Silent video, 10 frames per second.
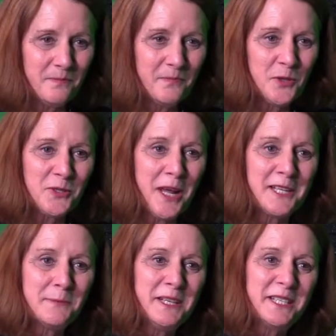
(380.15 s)
there's not
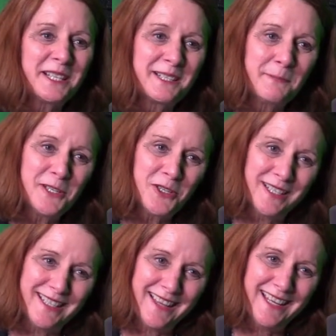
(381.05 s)
as many
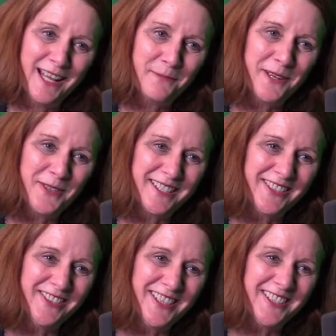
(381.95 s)
suspensions at the elementary
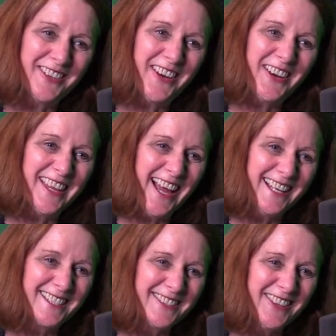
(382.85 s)
school as there are at the high
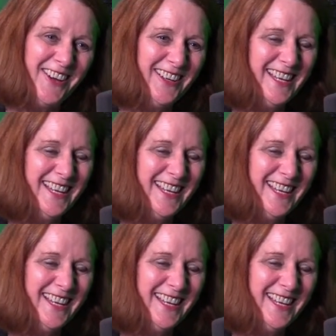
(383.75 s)
school.